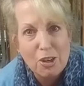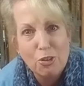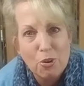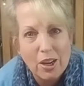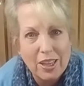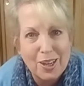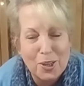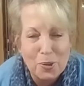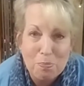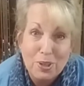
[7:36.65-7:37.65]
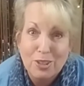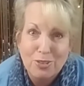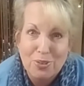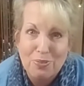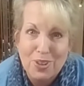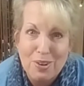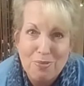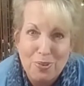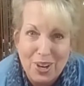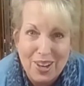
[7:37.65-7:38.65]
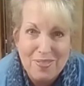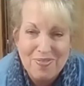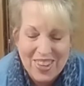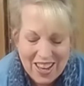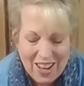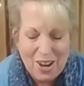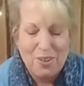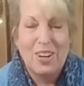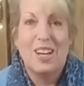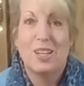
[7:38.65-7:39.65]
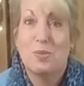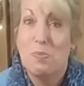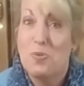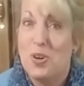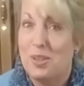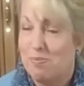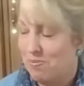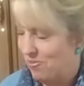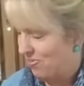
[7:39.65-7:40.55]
I'll try to get a good picture of that for you. All right, let's move on.